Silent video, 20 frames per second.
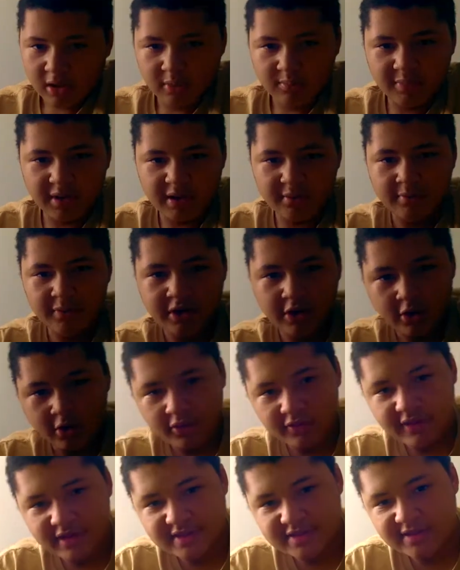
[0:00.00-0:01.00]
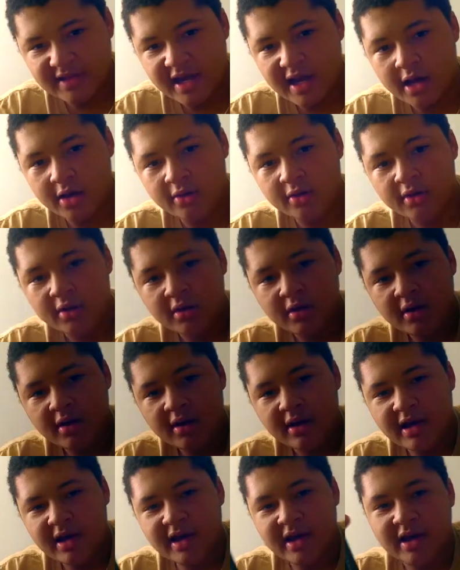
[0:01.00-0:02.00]
But you hold this down,
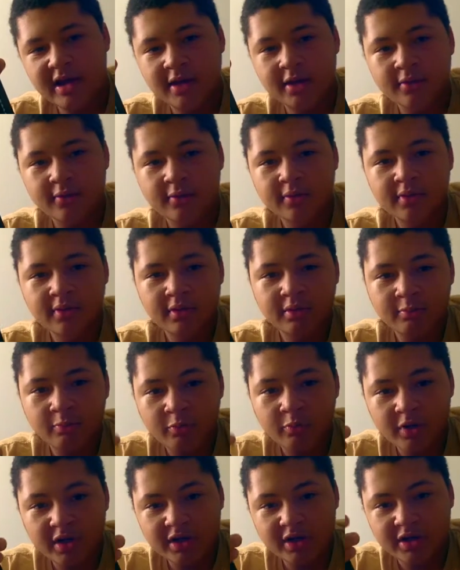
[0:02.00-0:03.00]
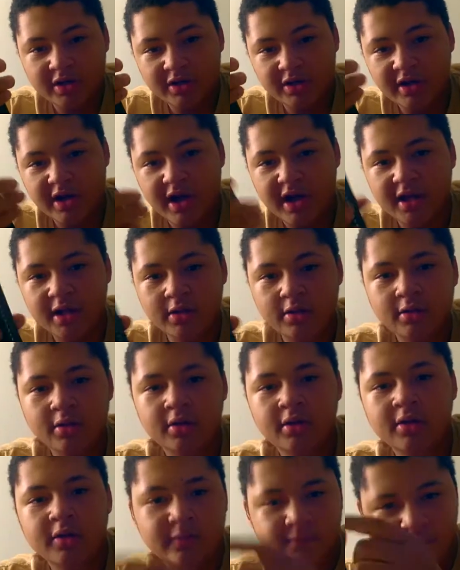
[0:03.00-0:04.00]
and when you're done,
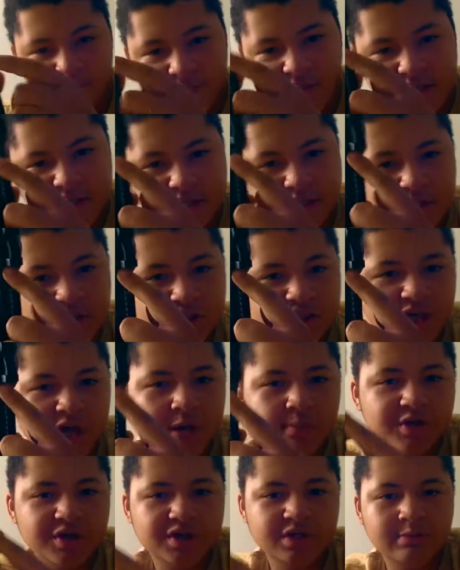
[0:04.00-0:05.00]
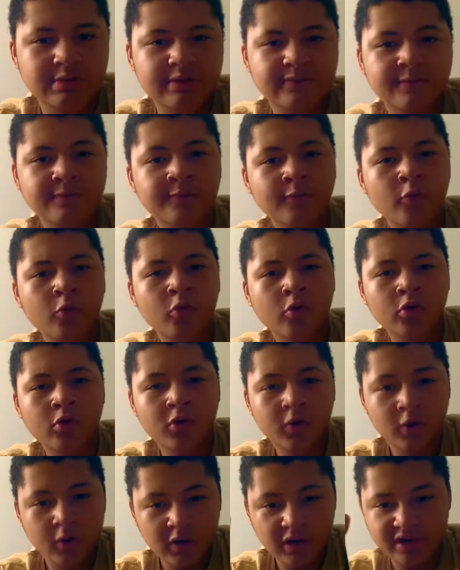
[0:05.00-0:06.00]
this chamber should be full
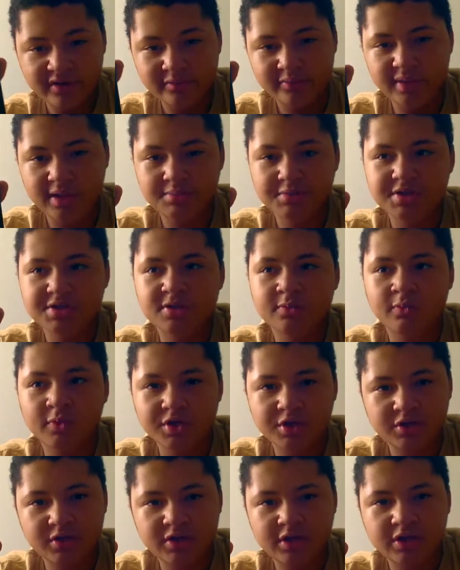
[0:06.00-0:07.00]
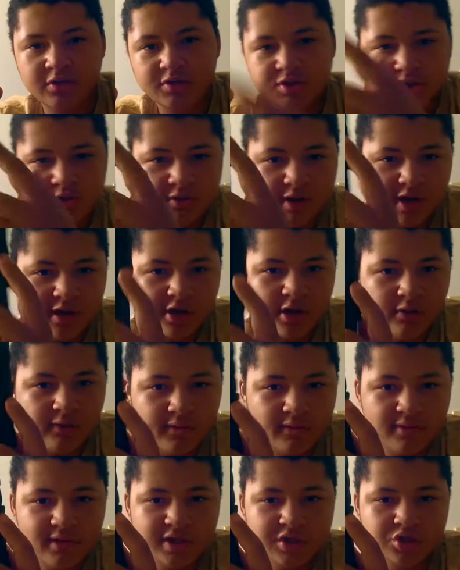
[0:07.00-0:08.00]
of BBs. And what you do is you let go
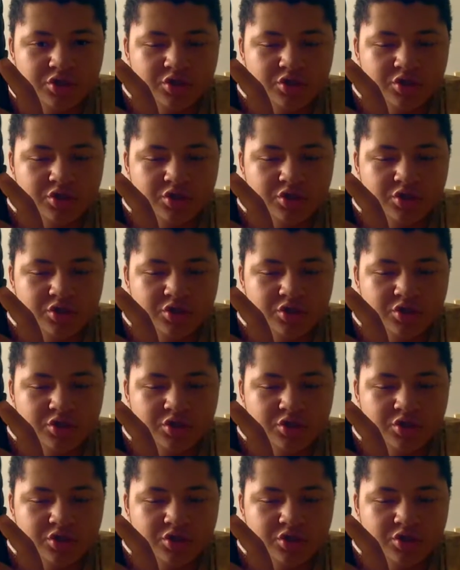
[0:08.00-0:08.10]
of this